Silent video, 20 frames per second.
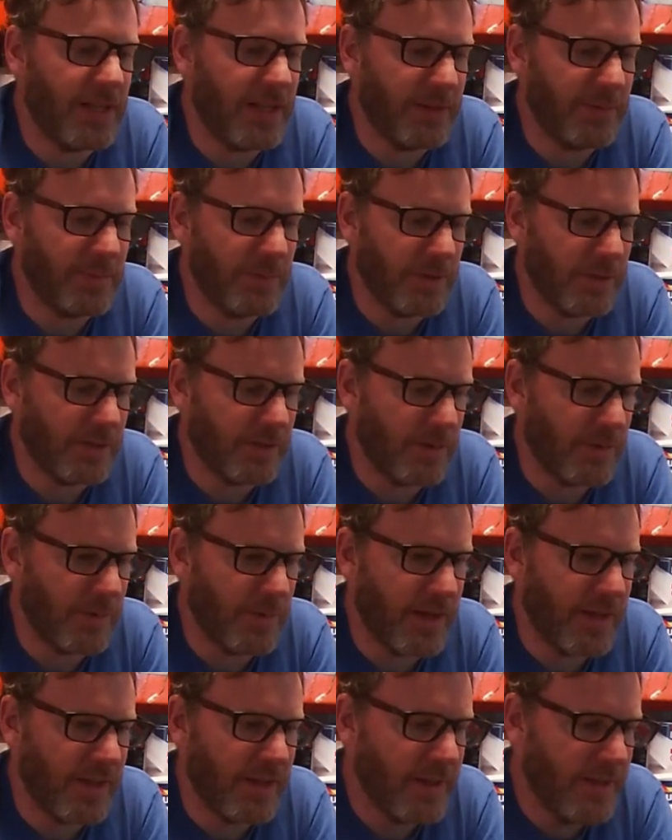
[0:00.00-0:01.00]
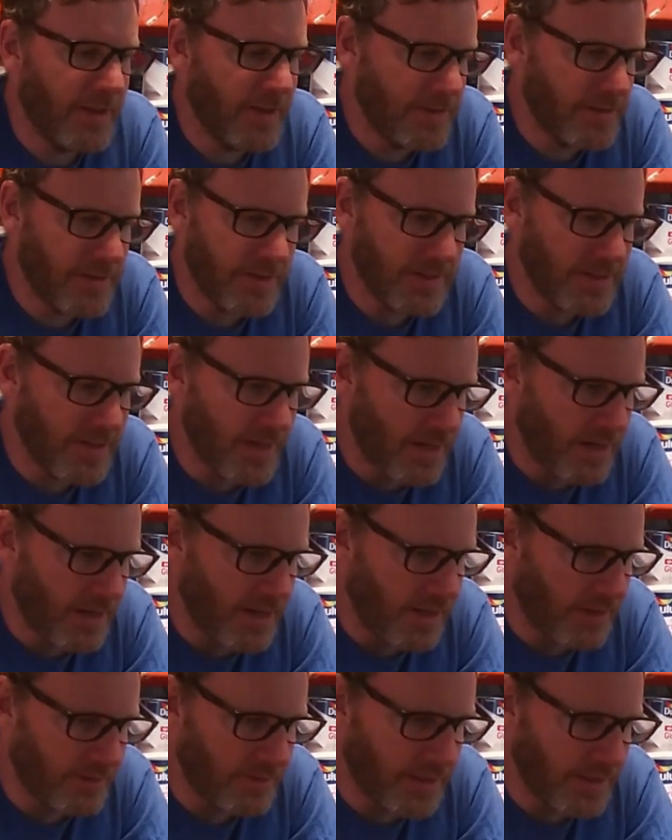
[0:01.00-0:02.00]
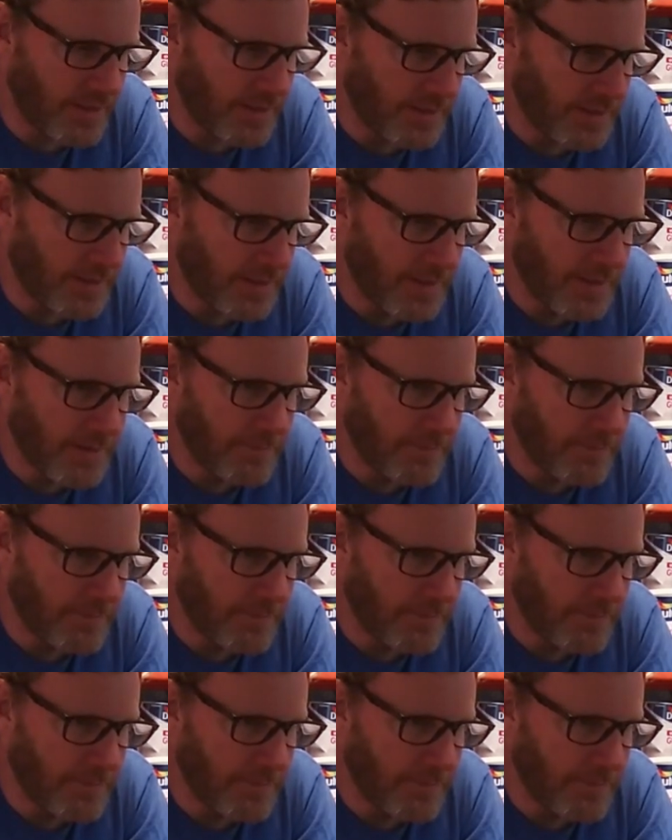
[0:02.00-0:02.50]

and we're away. So there's not a lot really.